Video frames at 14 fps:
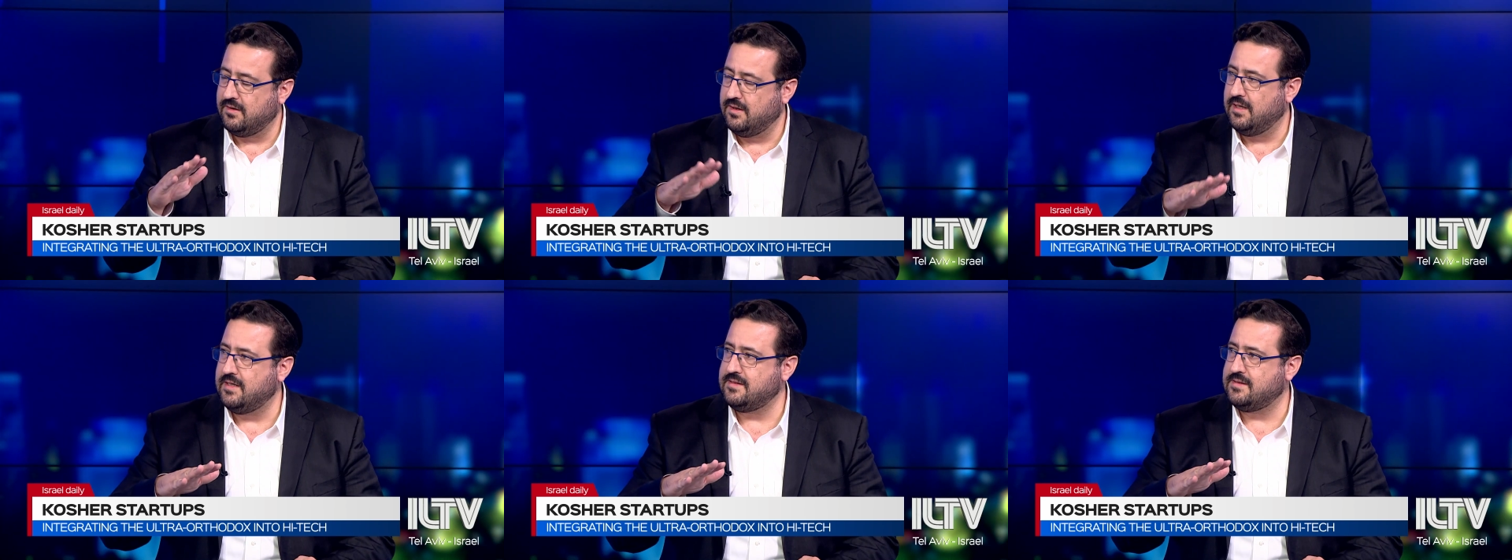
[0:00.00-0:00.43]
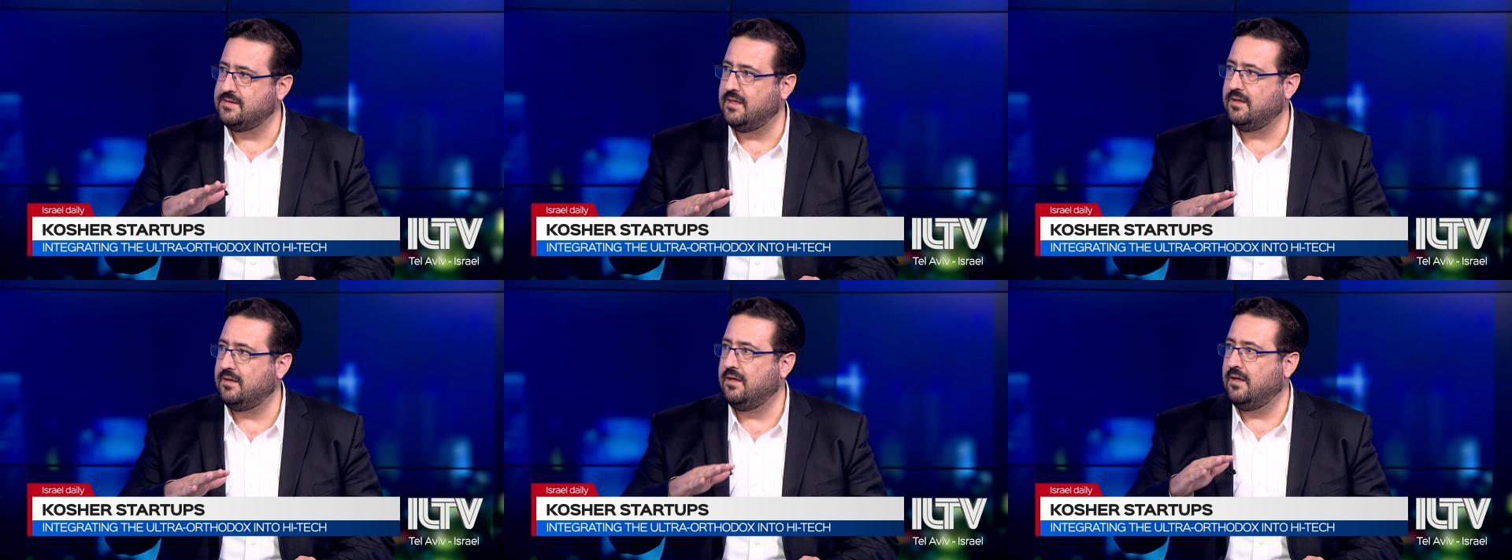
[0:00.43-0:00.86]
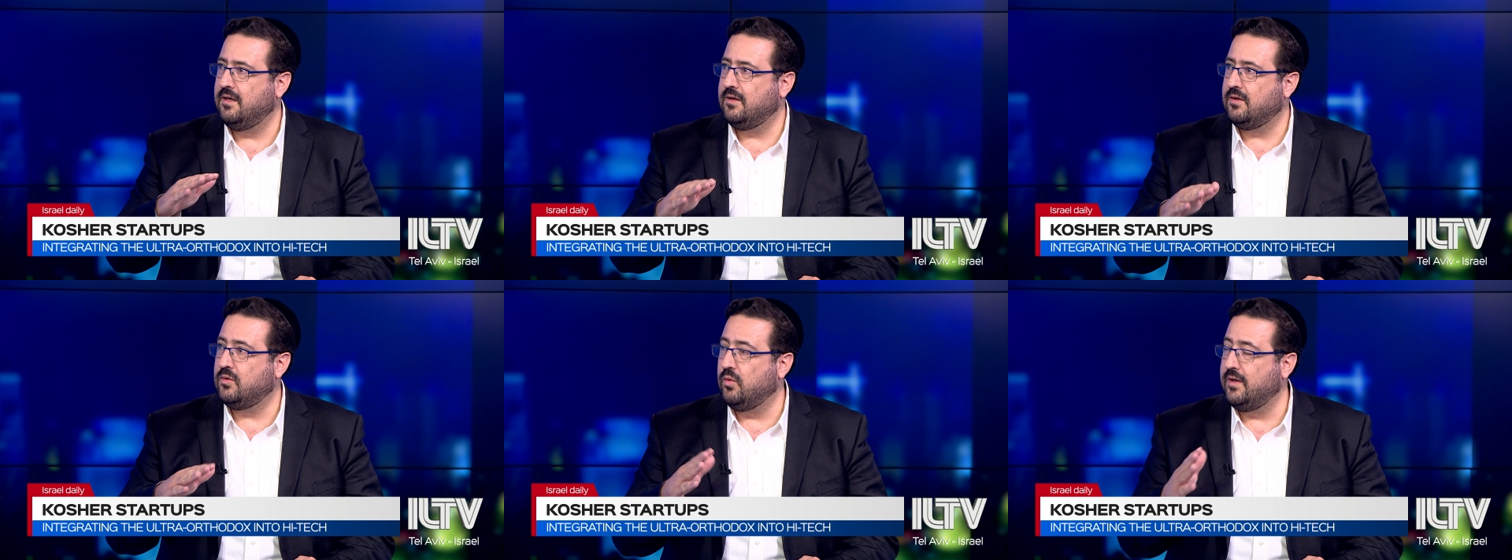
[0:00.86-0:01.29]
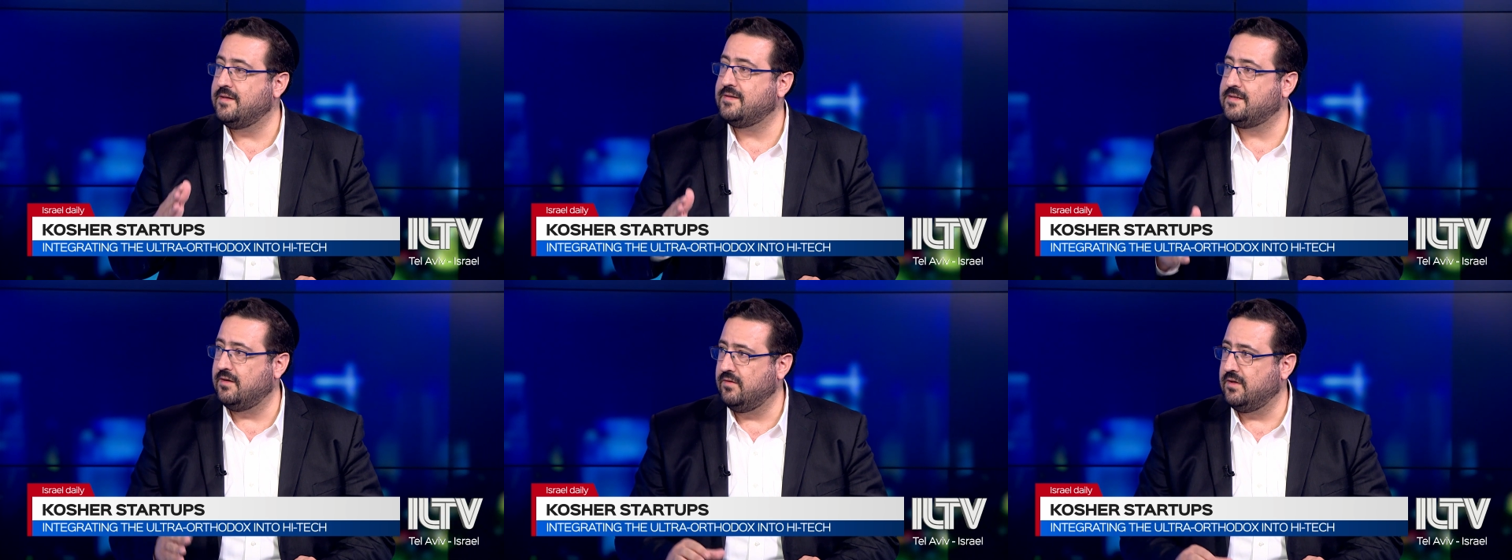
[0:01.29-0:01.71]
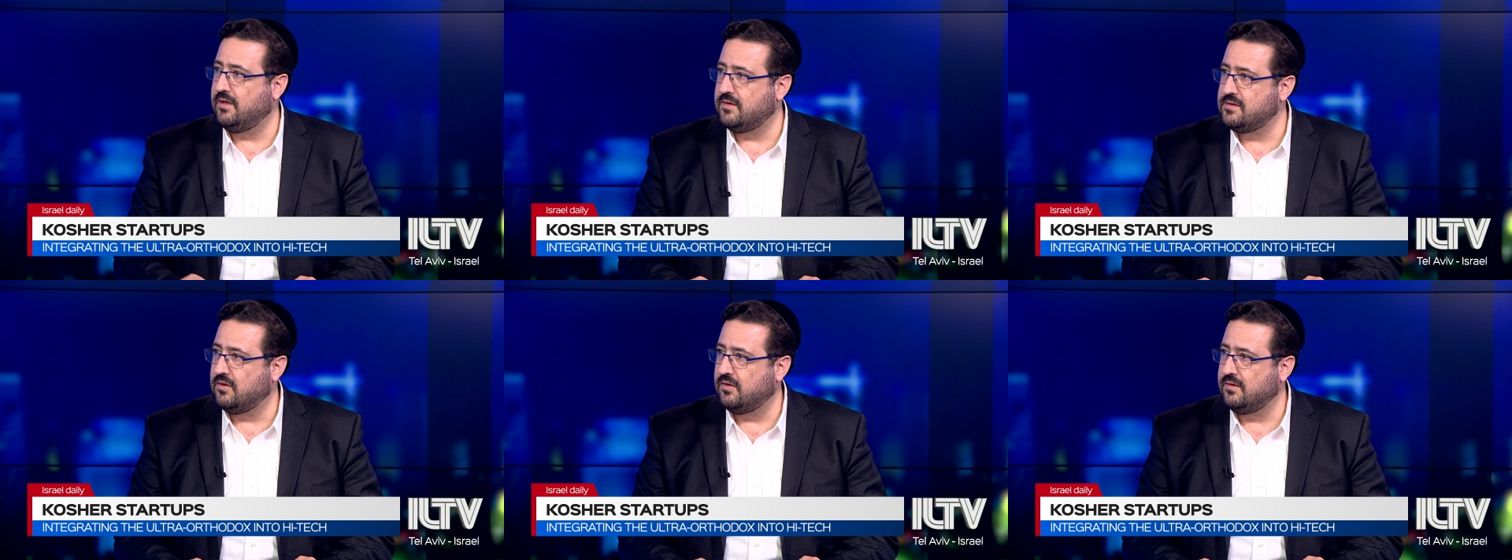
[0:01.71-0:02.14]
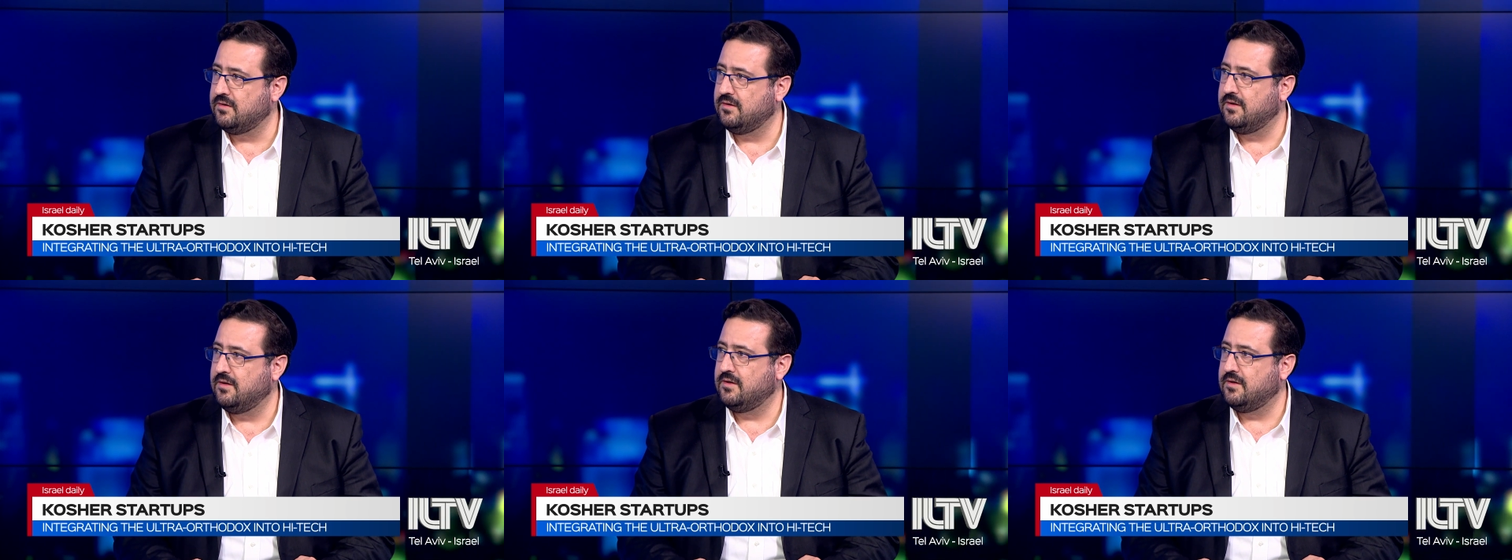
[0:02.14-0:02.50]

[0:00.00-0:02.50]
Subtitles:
less than 27 years old.